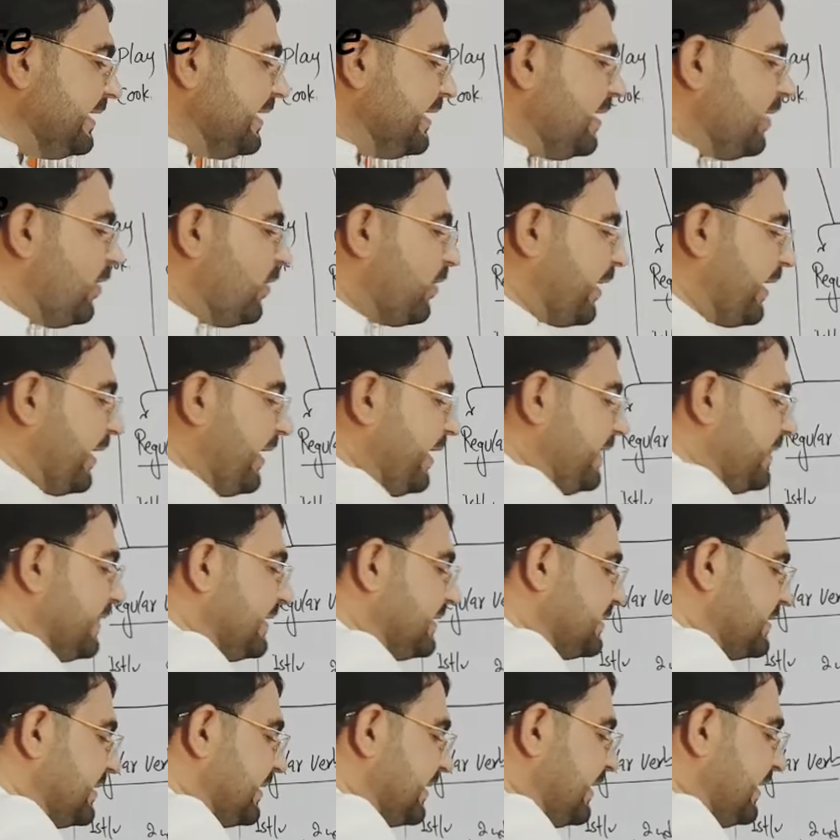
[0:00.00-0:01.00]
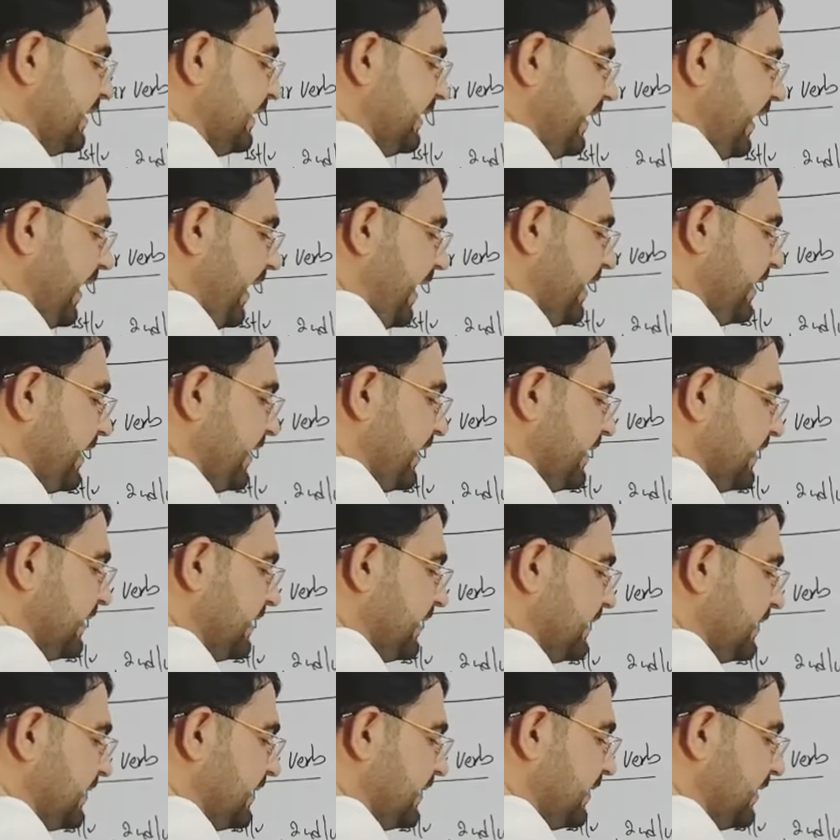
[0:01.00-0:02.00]
okay, in the second and in
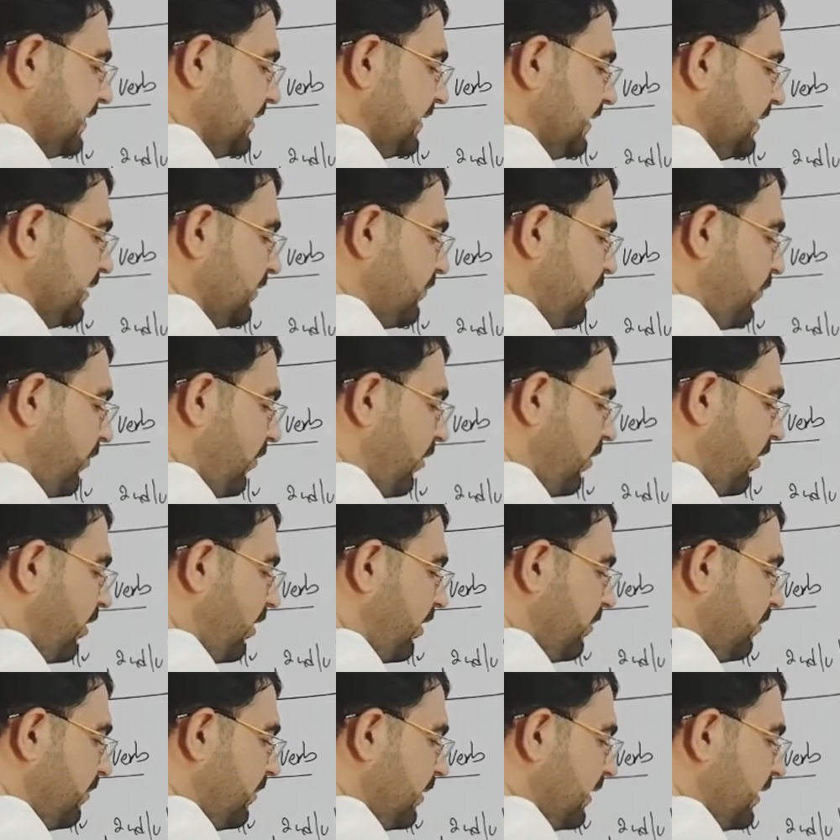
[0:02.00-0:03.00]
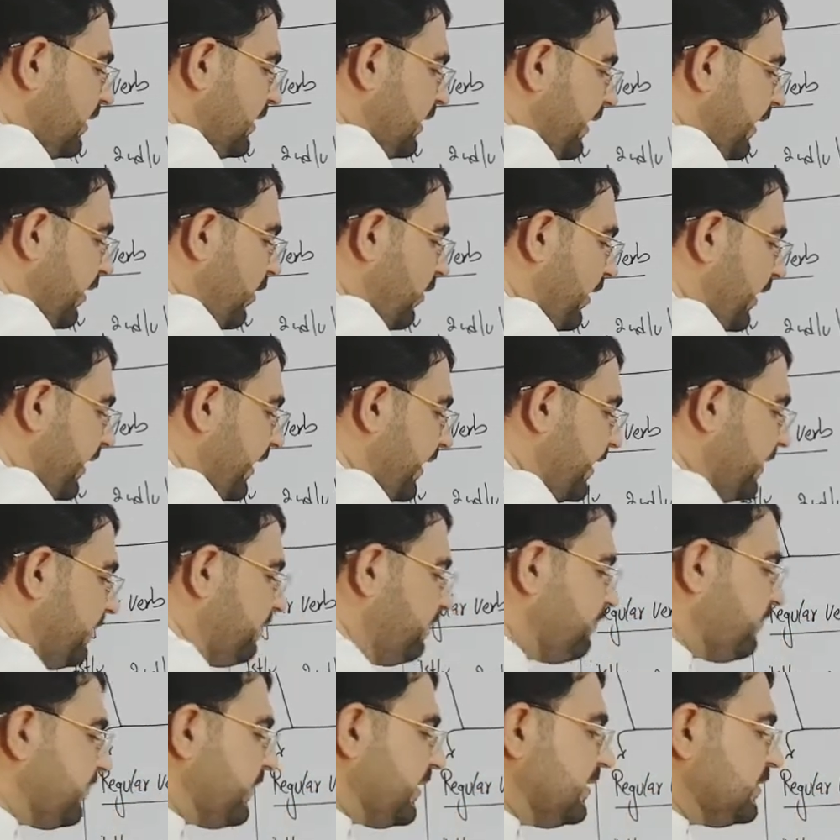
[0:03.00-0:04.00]
the third form,
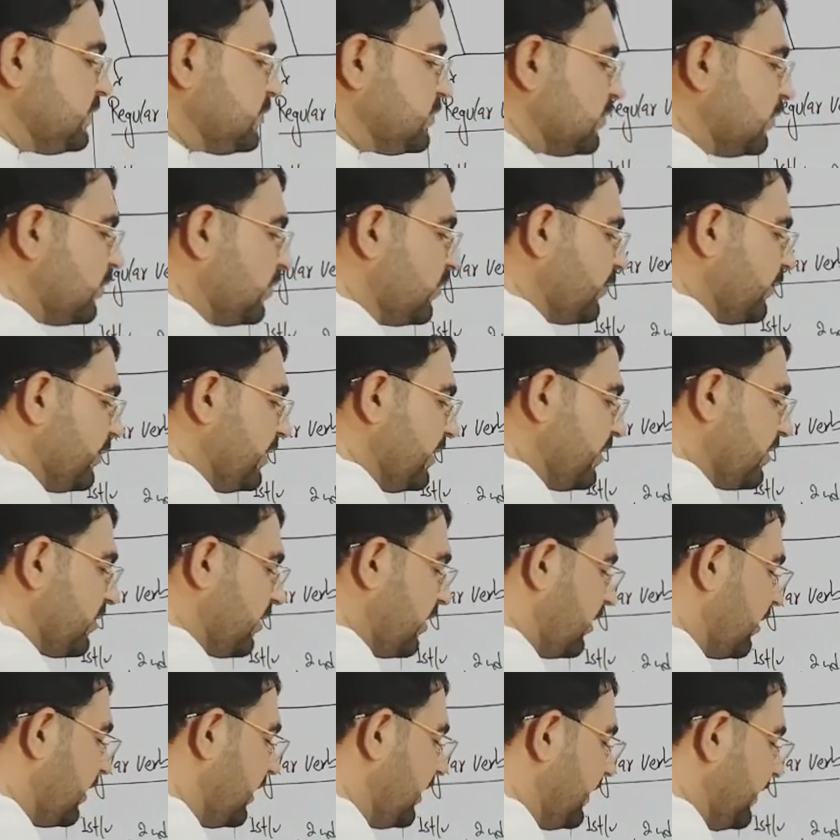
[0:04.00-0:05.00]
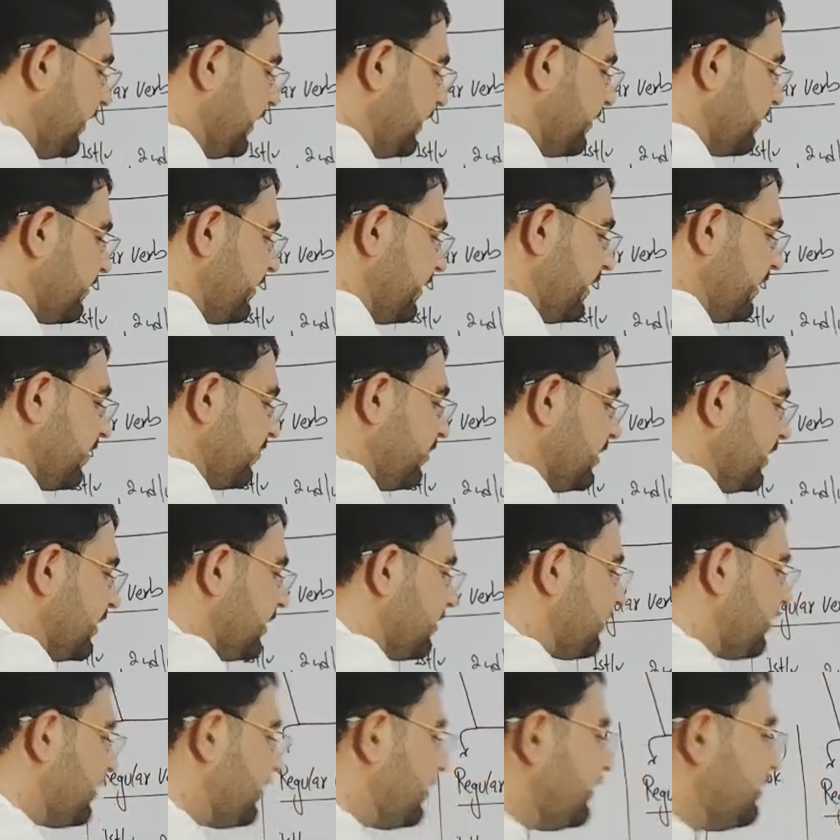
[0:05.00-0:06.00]
okay, so we call a
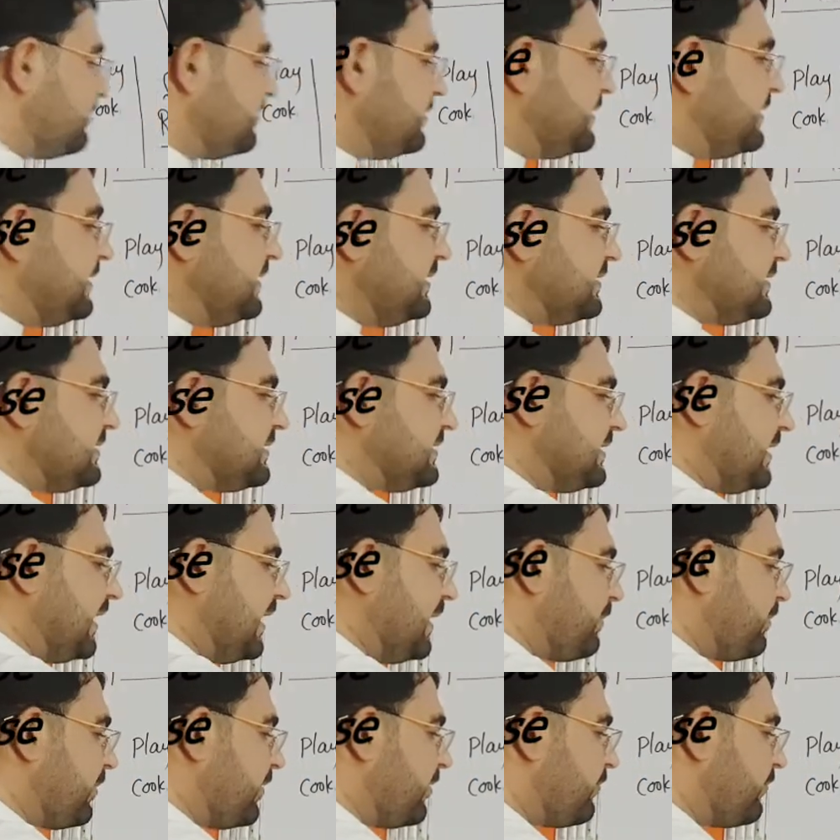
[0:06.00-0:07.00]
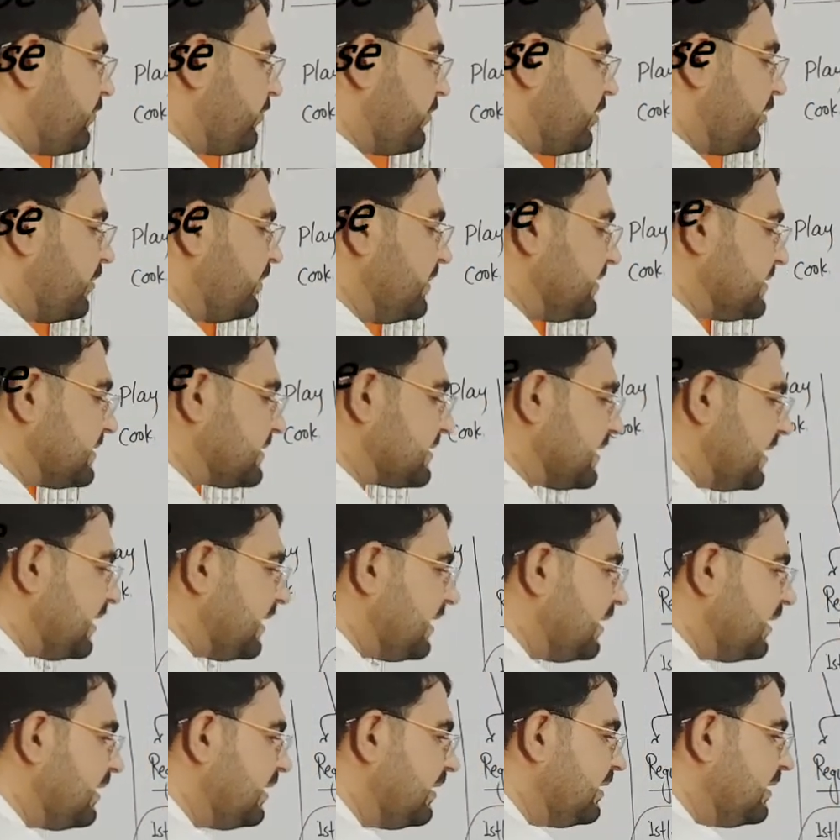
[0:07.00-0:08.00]
regular verb. This type of verb is
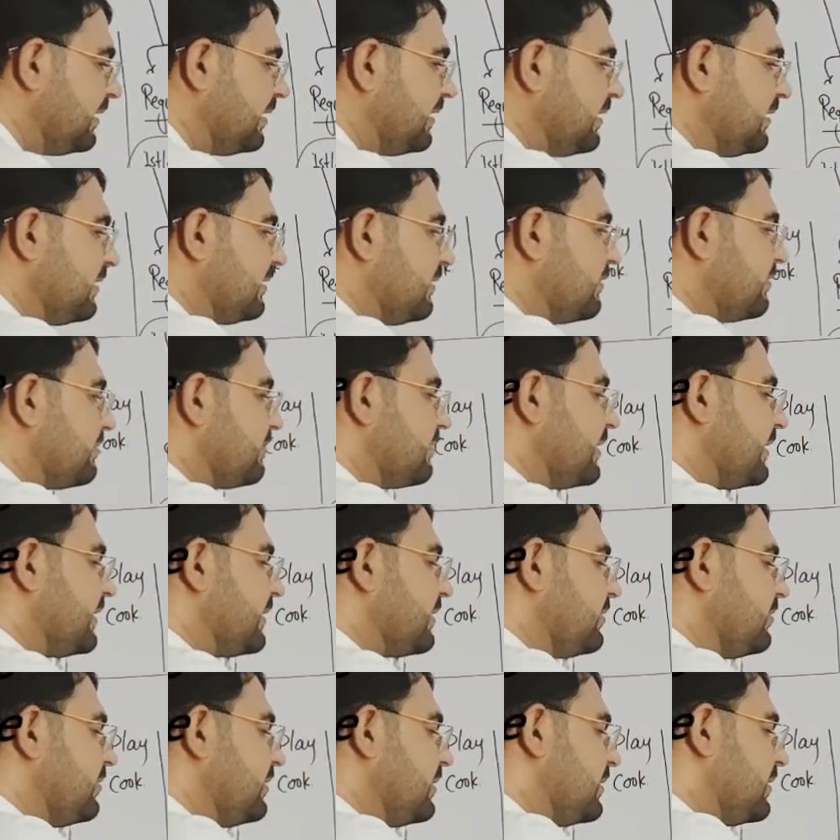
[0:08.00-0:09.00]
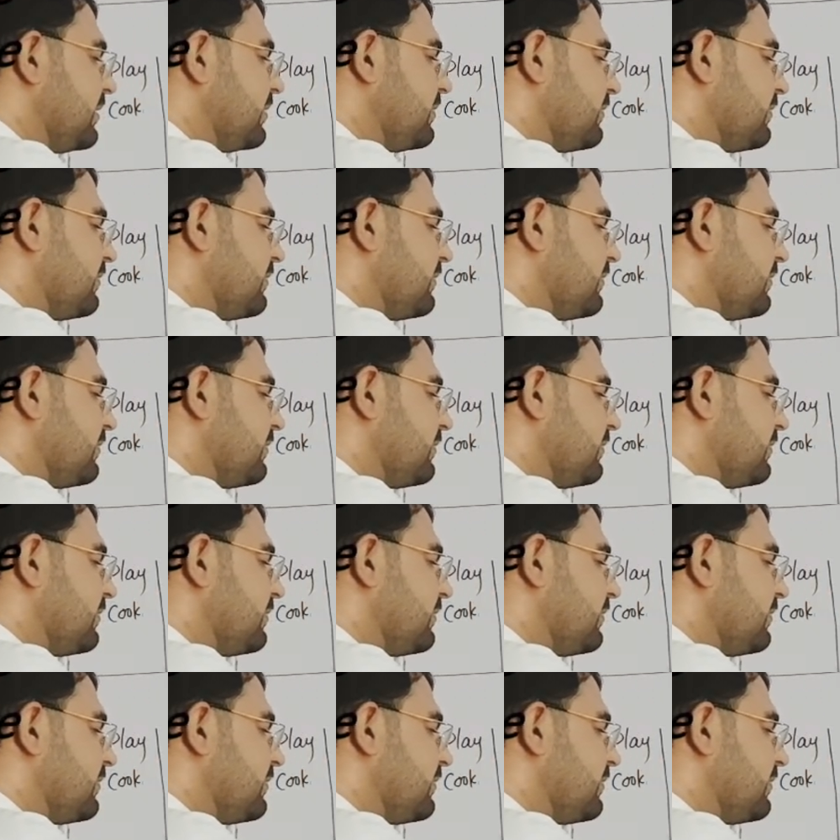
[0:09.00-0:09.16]
called regular